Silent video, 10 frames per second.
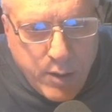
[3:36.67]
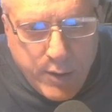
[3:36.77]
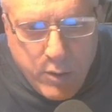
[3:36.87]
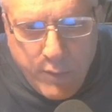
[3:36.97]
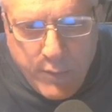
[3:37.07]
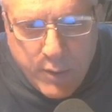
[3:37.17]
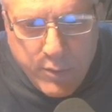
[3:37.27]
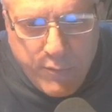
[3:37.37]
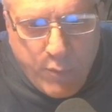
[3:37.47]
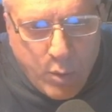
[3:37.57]
I could have cut the
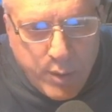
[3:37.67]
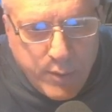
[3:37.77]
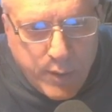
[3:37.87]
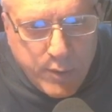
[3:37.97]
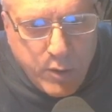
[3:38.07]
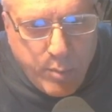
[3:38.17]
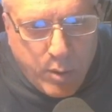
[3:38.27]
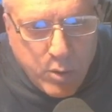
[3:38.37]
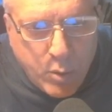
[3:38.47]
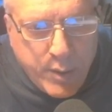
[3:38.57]
4 and let the cue ball
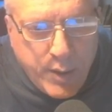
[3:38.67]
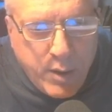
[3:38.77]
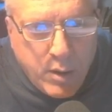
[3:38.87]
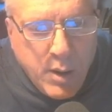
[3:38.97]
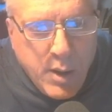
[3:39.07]
go into here,